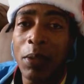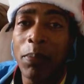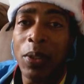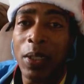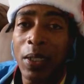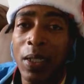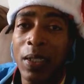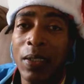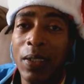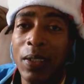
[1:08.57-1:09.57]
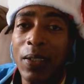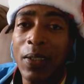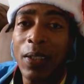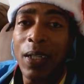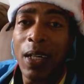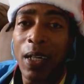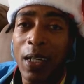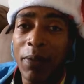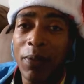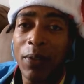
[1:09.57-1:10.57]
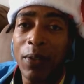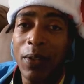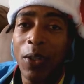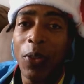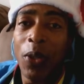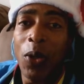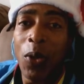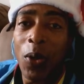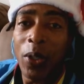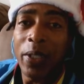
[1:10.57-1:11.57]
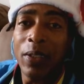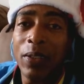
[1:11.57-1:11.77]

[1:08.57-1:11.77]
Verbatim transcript: birthday of the Lord.